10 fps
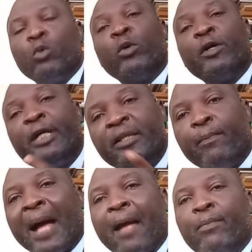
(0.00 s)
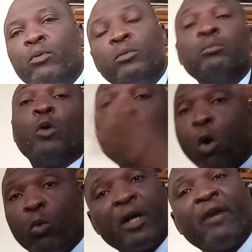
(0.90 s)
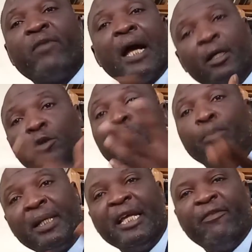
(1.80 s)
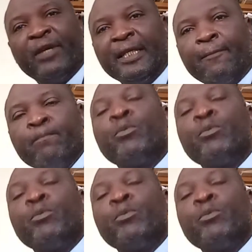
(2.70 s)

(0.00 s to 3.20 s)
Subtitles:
we read the Bible, or wherever you believe in.